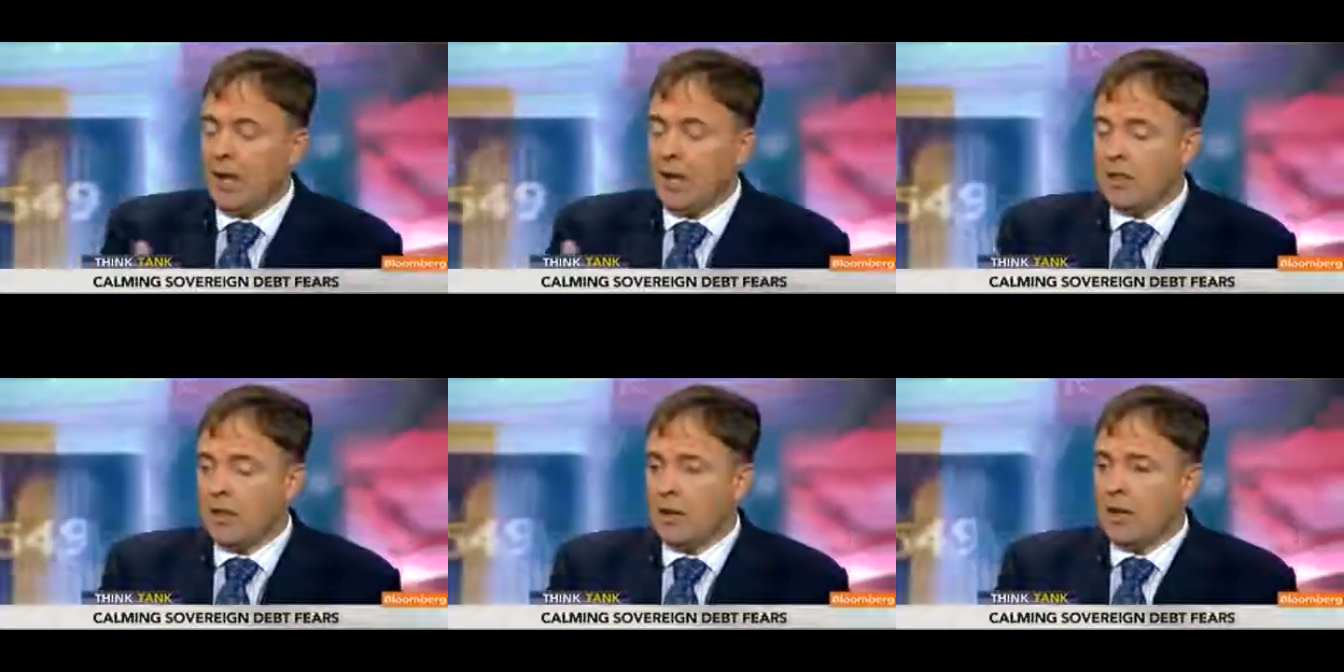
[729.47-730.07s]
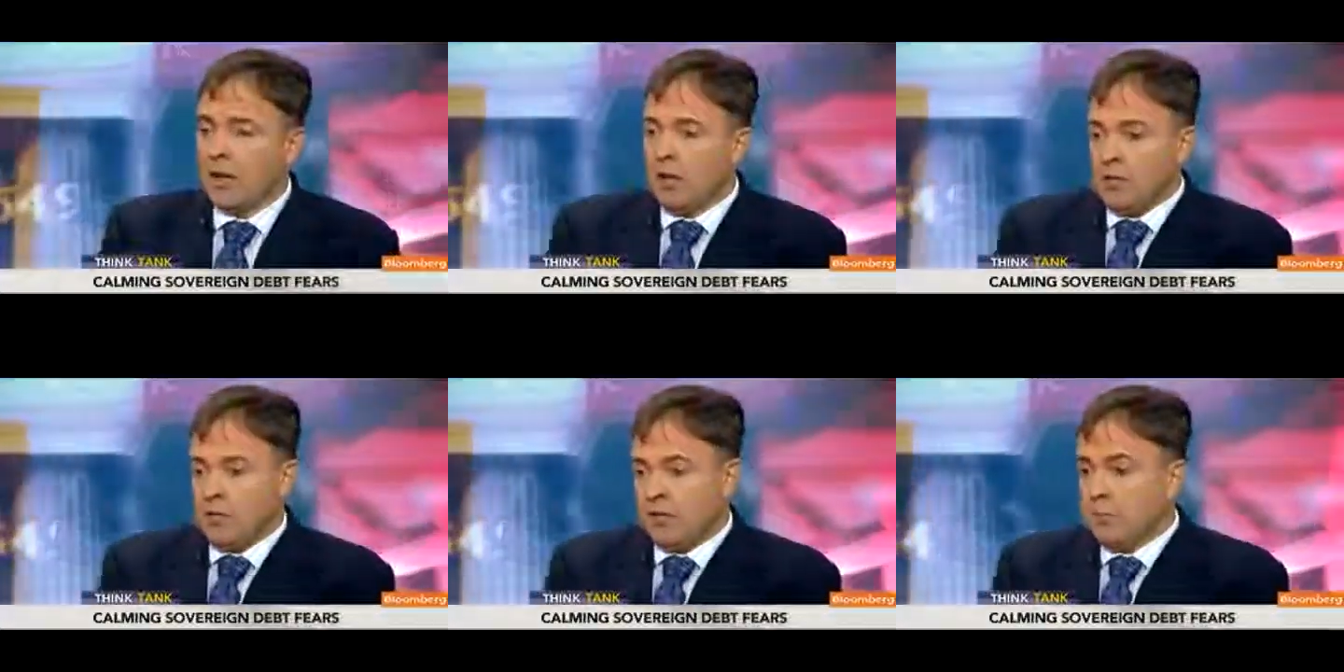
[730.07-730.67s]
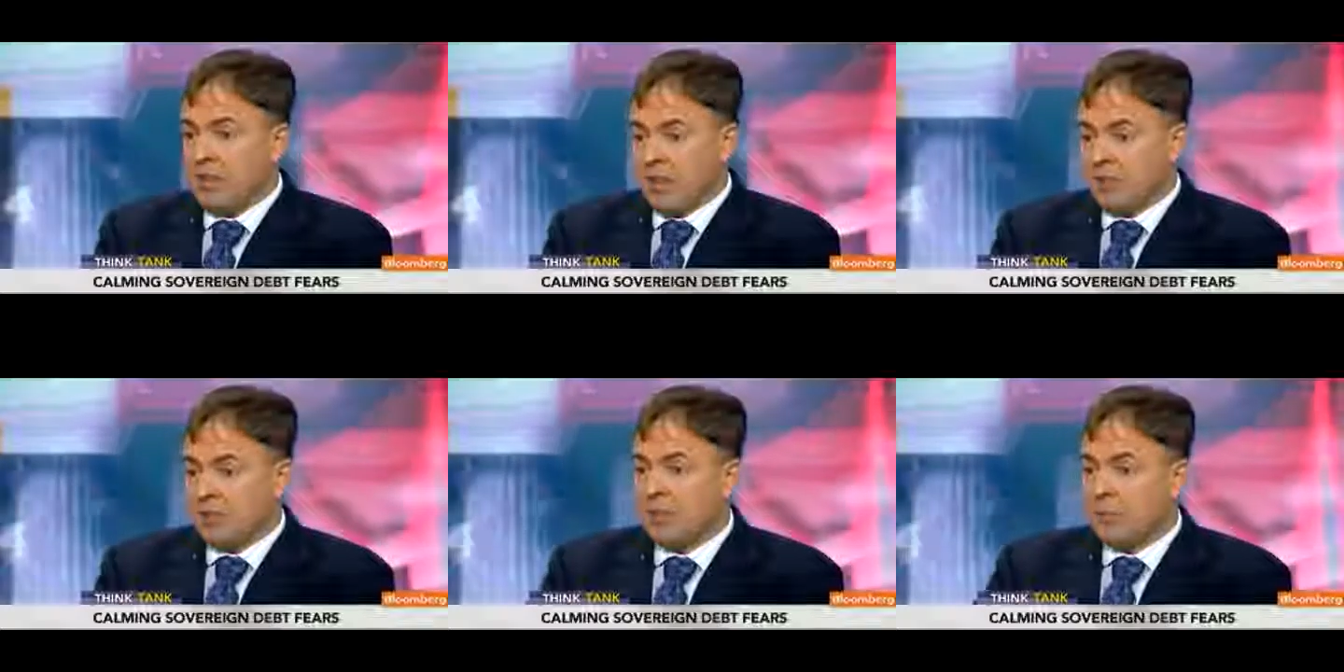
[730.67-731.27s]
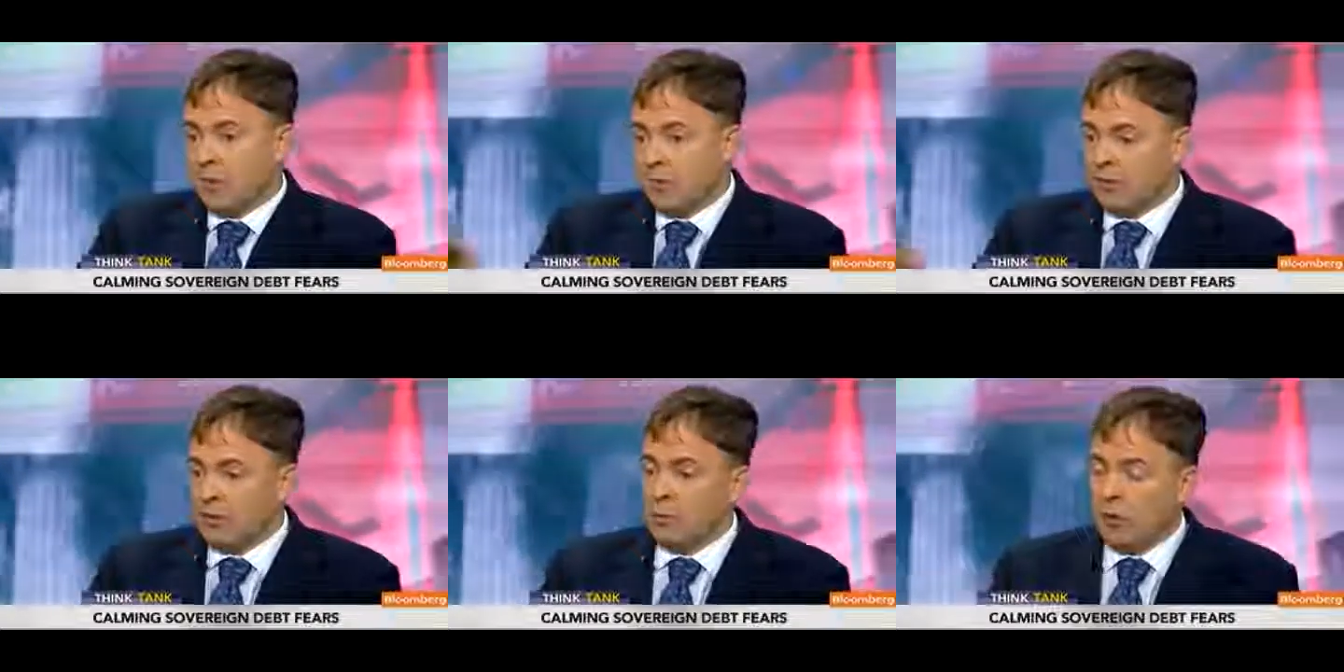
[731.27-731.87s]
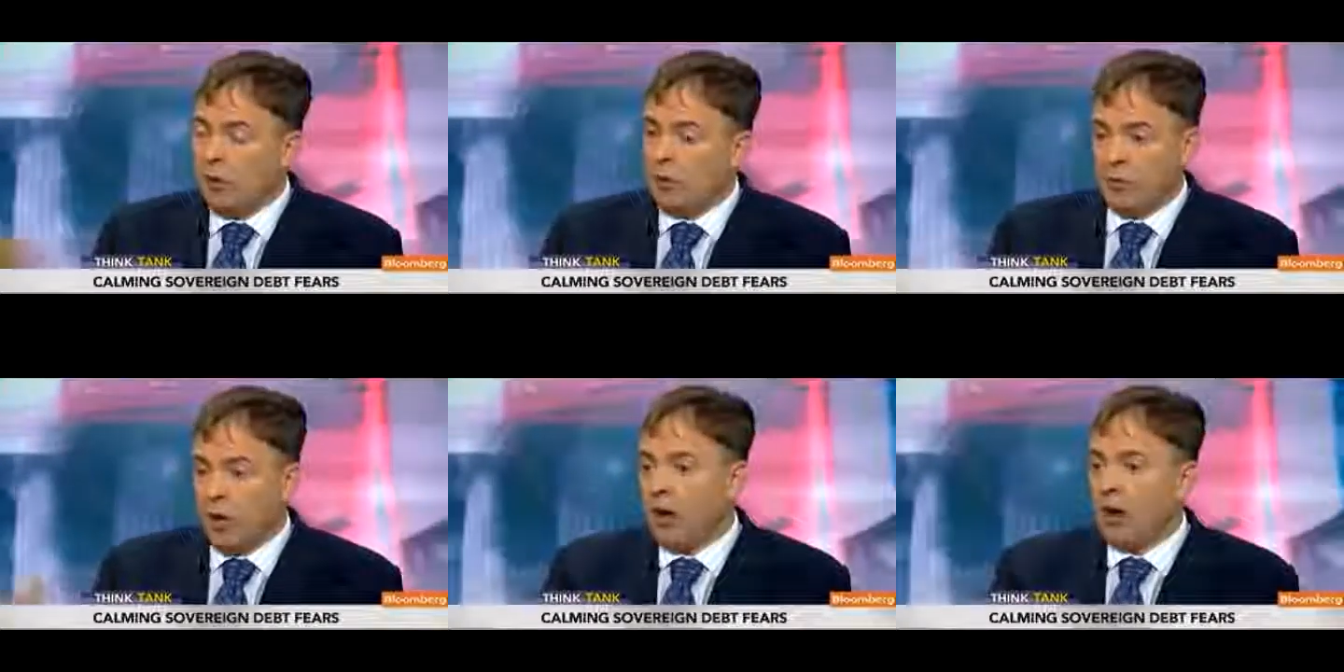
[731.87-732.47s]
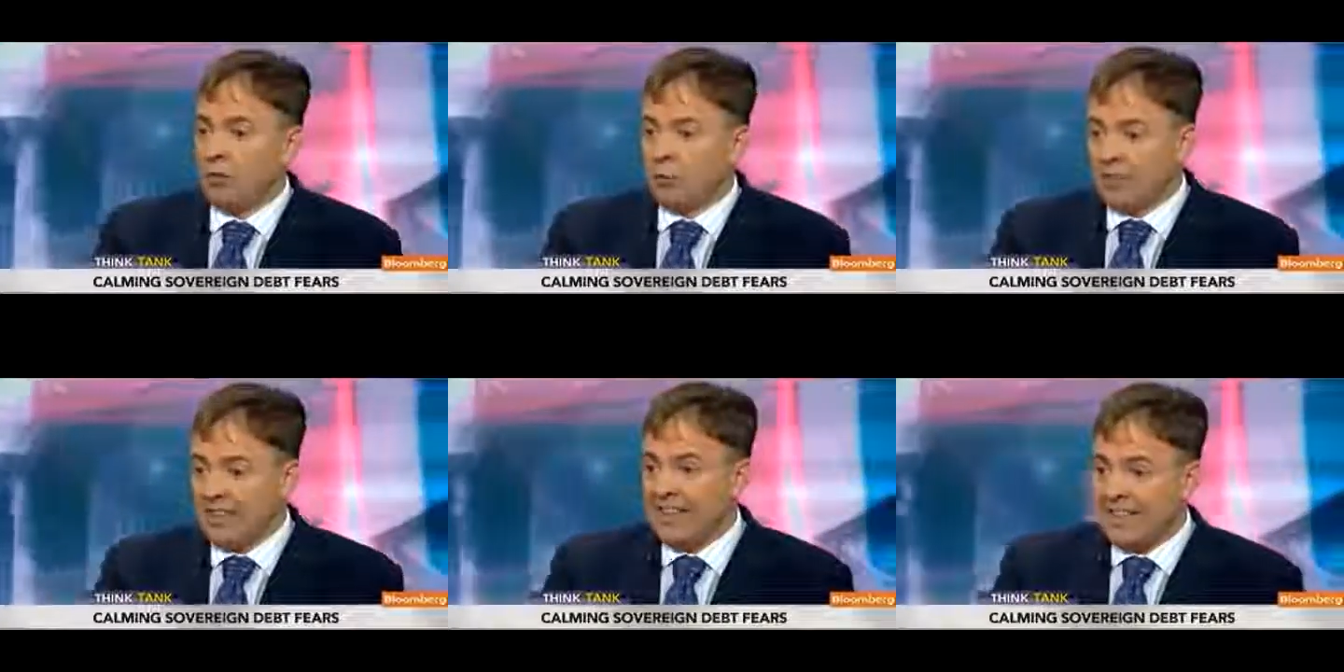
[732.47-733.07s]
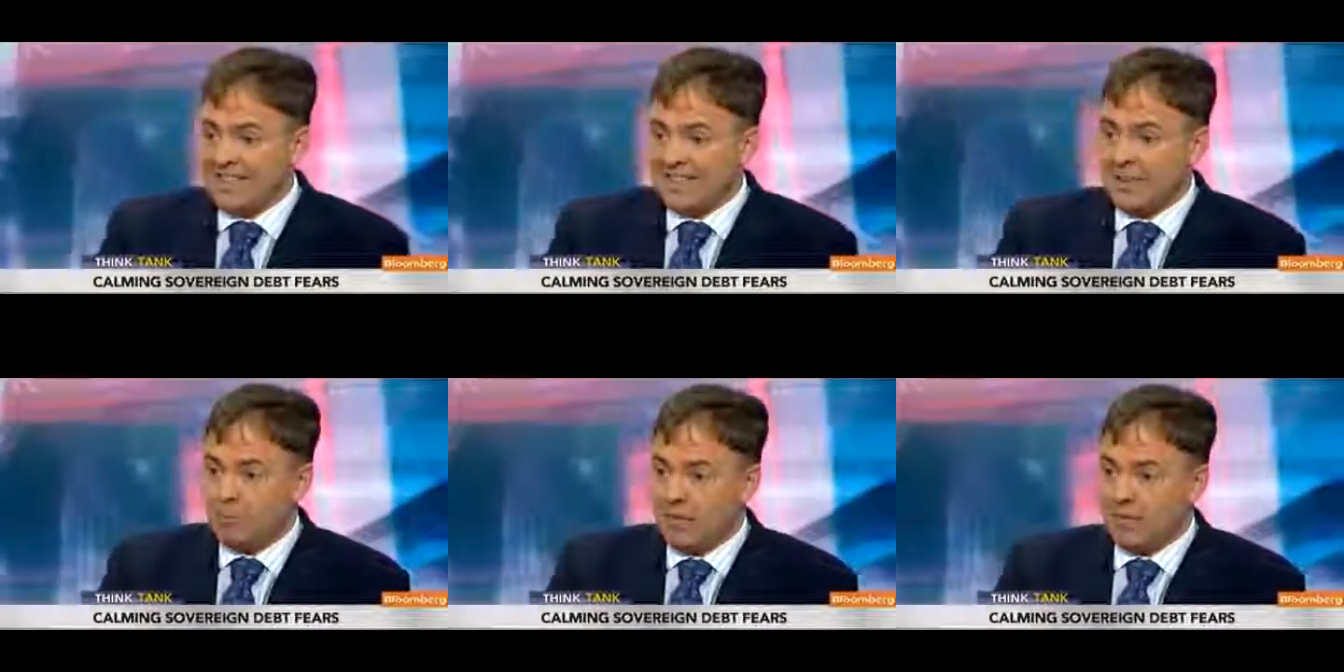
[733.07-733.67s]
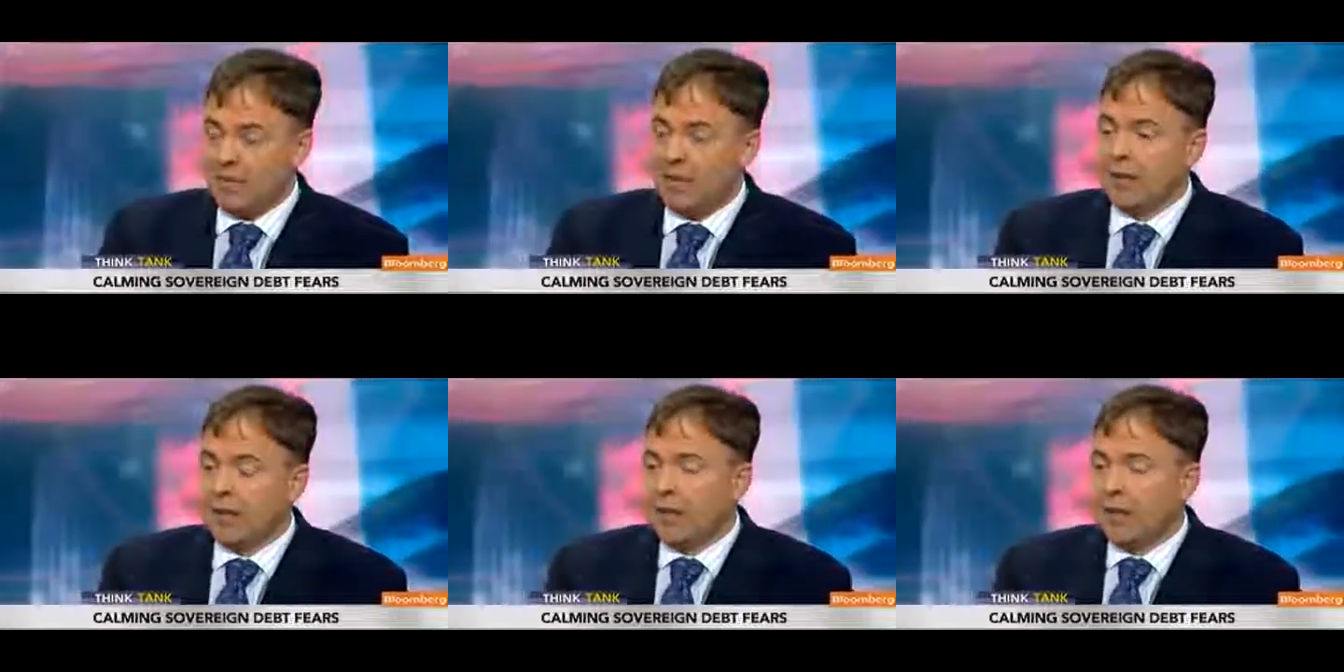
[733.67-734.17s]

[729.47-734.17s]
And then the same thing this summer. The hawks were leading the ECB.